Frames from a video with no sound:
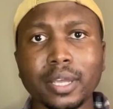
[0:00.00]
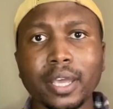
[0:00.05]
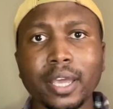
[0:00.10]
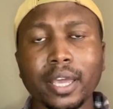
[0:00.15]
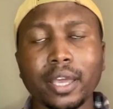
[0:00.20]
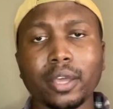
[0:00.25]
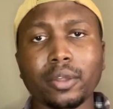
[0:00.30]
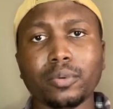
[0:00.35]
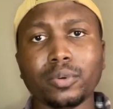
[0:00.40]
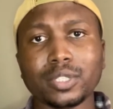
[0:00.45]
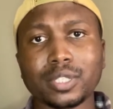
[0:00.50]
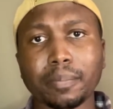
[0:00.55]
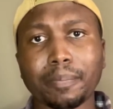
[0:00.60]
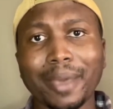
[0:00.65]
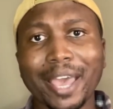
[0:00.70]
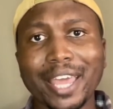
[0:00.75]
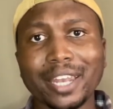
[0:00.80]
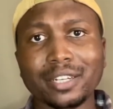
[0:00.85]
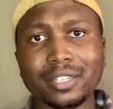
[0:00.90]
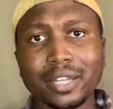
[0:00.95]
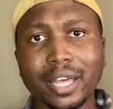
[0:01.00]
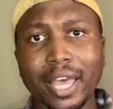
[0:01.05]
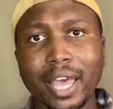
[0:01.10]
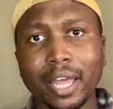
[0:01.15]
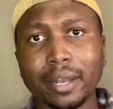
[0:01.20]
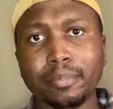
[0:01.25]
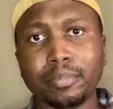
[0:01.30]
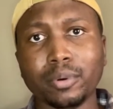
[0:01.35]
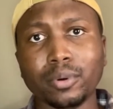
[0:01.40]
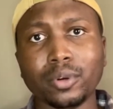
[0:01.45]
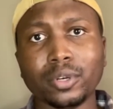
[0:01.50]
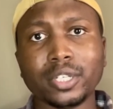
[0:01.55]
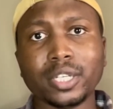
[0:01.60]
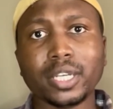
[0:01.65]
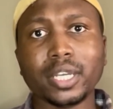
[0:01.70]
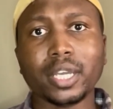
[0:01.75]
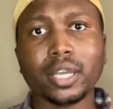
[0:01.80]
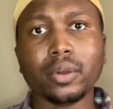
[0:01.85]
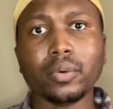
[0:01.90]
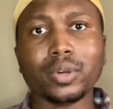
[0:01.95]
It was a panel headboard,
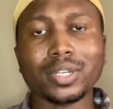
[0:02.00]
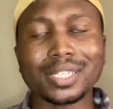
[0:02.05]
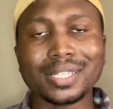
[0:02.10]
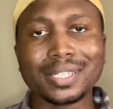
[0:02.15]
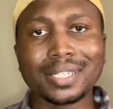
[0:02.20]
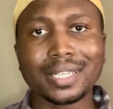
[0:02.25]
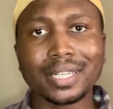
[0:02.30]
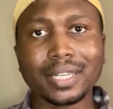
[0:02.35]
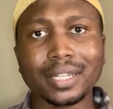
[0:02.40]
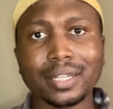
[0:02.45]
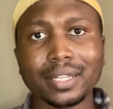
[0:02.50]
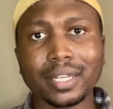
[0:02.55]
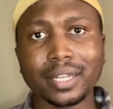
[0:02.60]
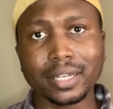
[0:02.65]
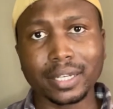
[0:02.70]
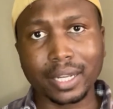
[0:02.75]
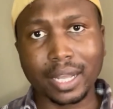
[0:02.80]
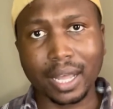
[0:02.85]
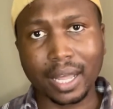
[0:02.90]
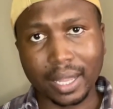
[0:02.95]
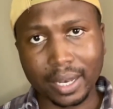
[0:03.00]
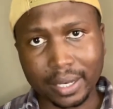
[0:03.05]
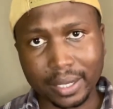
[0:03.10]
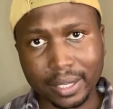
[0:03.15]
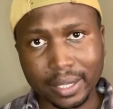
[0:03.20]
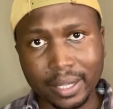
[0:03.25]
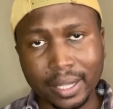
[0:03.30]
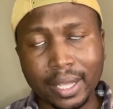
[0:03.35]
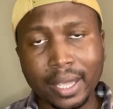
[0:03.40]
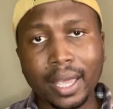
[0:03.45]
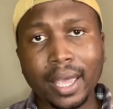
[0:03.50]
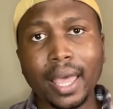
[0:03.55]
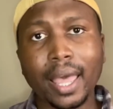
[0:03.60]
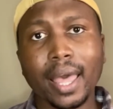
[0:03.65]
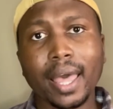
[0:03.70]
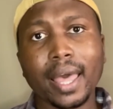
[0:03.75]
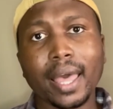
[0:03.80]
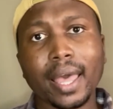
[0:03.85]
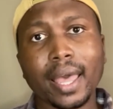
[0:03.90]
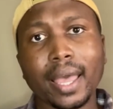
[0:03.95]
it was teal in color,
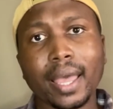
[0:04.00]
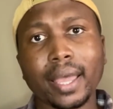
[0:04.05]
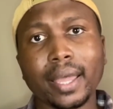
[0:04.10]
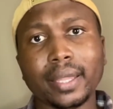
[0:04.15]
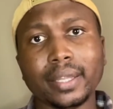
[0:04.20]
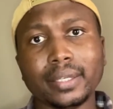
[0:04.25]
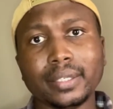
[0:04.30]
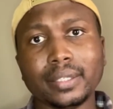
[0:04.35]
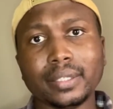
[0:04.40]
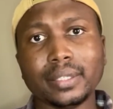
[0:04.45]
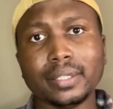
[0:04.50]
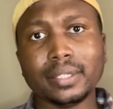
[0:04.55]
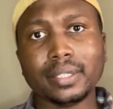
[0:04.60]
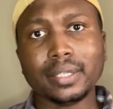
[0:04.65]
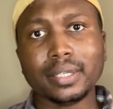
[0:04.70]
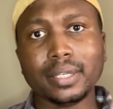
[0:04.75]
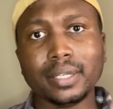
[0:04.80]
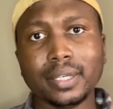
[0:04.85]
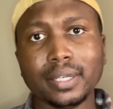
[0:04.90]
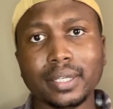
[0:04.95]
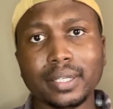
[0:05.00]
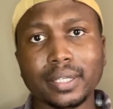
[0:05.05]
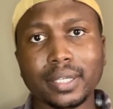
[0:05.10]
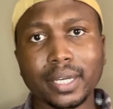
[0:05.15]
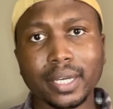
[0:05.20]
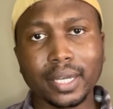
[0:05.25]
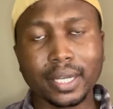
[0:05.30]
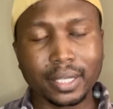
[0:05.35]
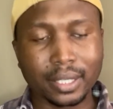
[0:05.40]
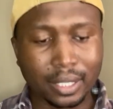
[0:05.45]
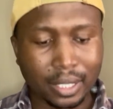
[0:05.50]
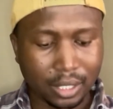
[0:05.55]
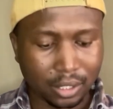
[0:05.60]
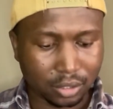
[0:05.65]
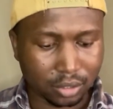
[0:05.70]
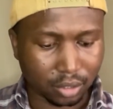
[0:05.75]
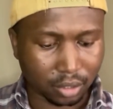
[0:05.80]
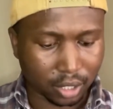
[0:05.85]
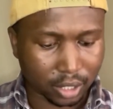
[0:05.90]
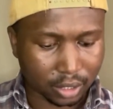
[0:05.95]
and yeah,
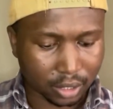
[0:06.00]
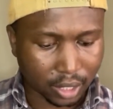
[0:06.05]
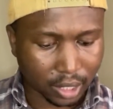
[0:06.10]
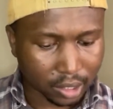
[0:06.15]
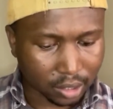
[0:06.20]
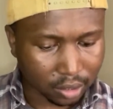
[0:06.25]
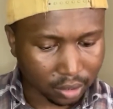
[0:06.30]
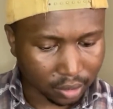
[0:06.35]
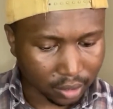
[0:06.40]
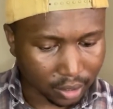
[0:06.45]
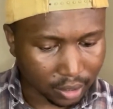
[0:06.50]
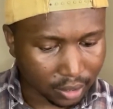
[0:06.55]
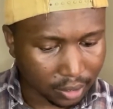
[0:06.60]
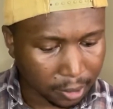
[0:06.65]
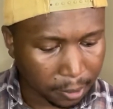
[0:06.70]
so let's get to it.